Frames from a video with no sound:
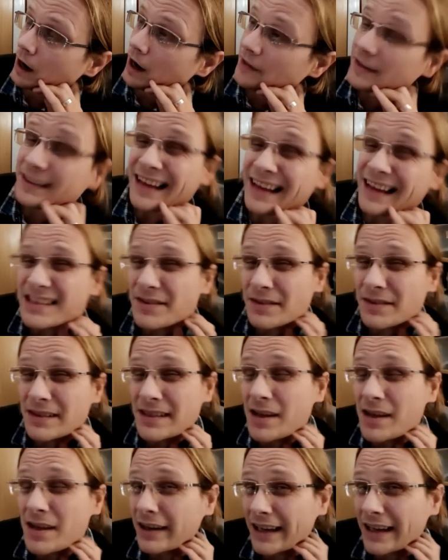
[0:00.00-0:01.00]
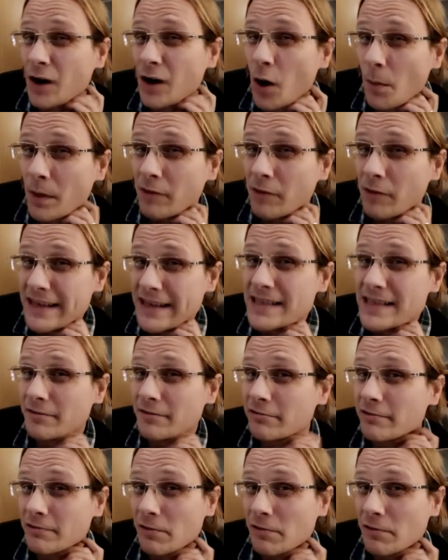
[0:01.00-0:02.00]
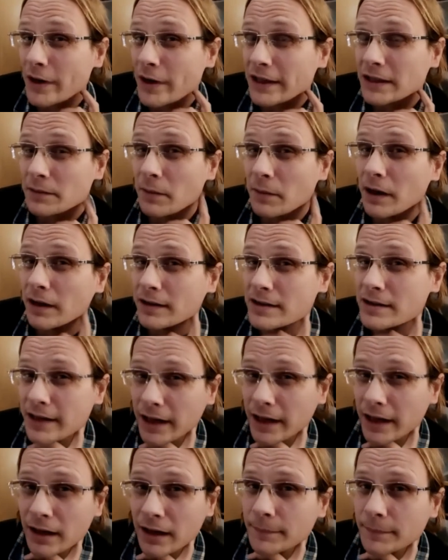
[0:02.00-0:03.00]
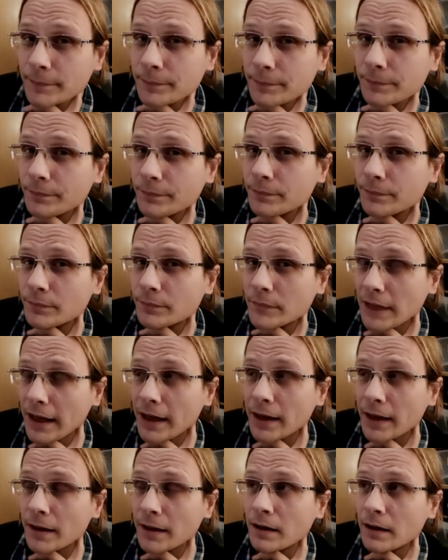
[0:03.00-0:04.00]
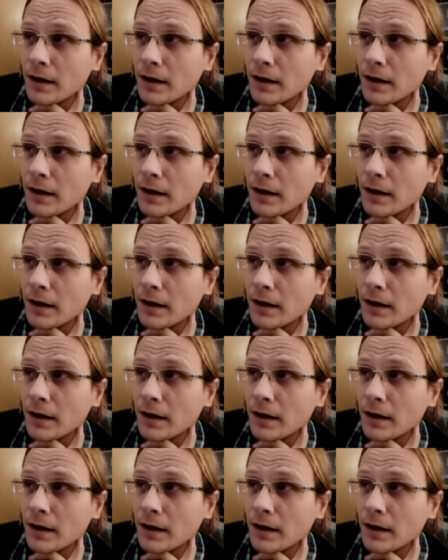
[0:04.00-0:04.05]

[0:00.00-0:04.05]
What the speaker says: think that's certainly a common reason for avoiding demands. Yeah. Yeah.